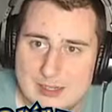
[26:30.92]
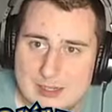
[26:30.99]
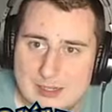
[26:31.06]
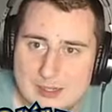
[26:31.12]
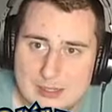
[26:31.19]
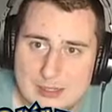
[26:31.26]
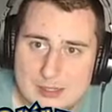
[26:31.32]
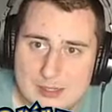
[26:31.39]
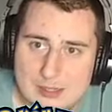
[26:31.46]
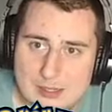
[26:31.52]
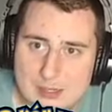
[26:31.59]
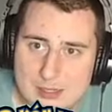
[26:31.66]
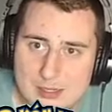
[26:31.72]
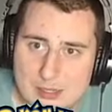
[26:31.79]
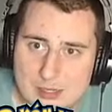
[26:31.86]

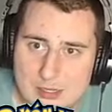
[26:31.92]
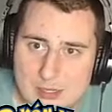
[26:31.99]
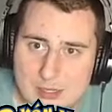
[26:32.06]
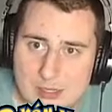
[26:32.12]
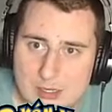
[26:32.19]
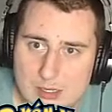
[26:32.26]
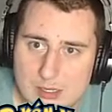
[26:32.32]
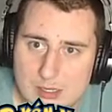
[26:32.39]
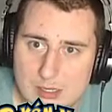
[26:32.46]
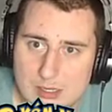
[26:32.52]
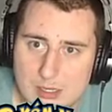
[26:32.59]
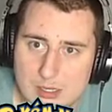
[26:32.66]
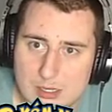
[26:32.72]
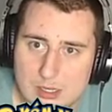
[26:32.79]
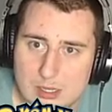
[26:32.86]

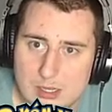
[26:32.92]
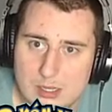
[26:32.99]
(silence)